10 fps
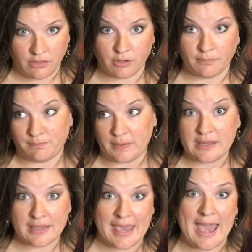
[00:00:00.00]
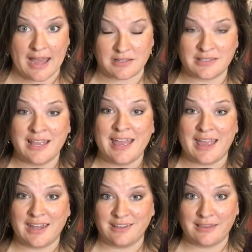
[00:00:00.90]
They're big cats.
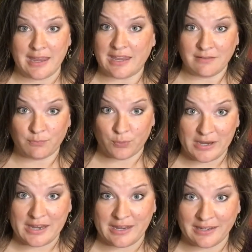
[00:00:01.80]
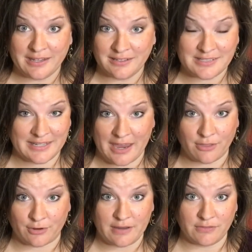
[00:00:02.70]
And they can breed
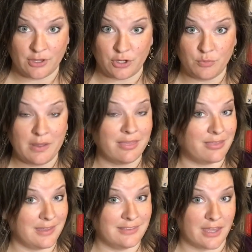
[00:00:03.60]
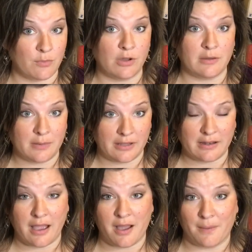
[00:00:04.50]
together, even though you wouldn't think they would, but
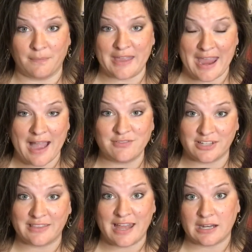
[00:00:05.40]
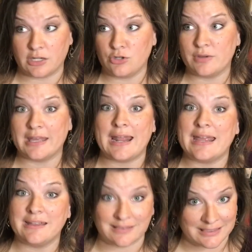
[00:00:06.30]
they have done that, and you get
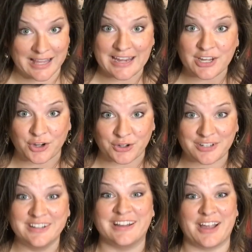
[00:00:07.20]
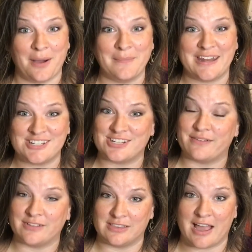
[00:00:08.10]
a liger, a combination
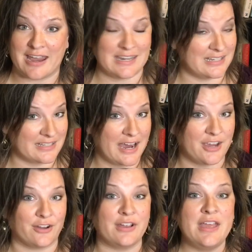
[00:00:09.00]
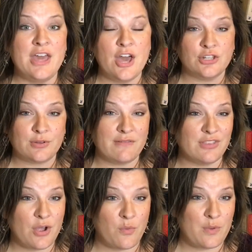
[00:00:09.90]
of a lion and a tiger. So even
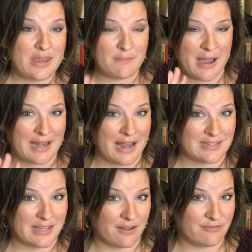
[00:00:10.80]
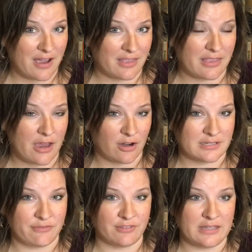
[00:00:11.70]
though we might identify they are
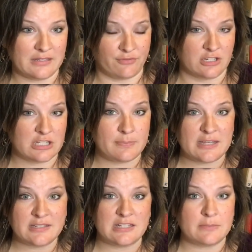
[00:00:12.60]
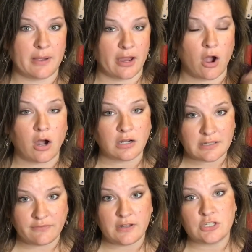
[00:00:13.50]
definitely different species by our
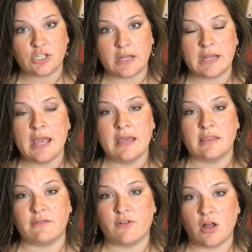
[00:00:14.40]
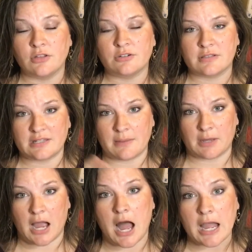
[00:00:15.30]
definition, they fall under the same
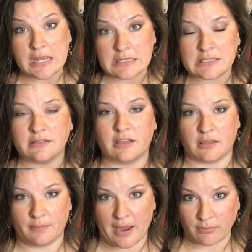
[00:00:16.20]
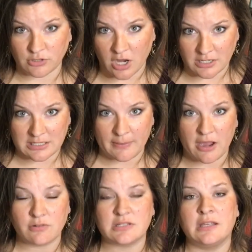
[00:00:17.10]
kind that the Bible talks
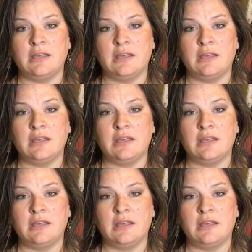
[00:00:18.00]
about.